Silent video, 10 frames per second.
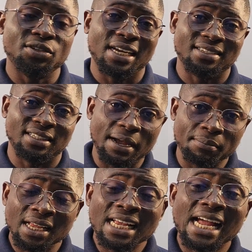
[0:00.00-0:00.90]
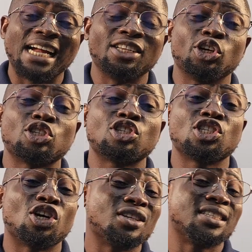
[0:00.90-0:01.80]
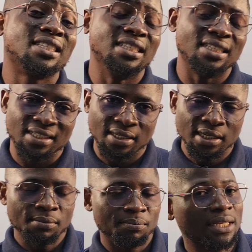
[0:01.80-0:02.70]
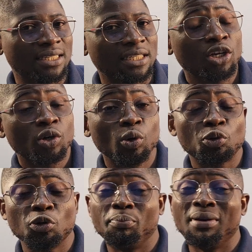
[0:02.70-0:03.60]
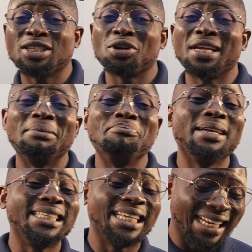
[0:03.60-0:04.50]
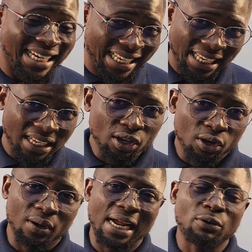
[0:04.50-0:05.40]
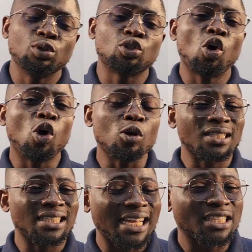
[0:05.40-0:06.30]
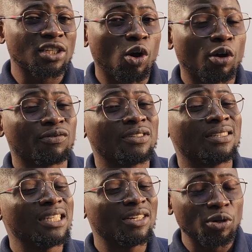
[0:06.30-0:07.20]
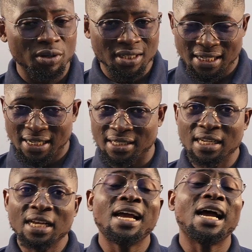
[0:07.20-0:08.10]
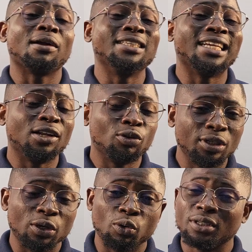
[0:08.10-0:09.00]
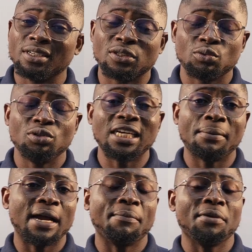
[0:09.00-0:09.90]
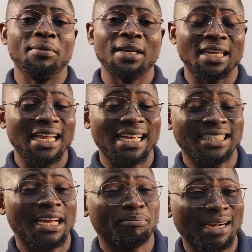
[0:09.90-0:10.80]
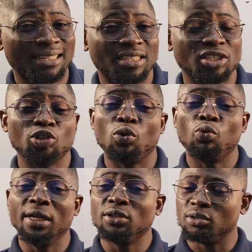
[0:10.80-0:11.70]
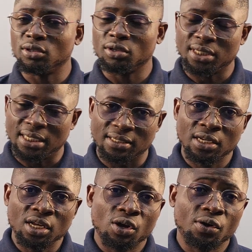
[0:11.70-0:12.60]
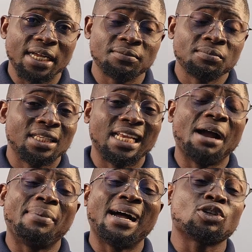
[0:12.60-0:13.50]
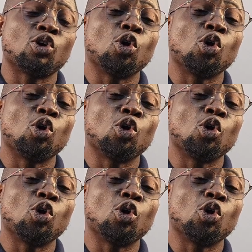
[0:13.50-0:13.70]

in your exam and not succeeds, please go to Play Store immediately, all right, with all sense of seriousness, and download the O3 Schools Jam app immediately and start practicing your way to success, all right? The app has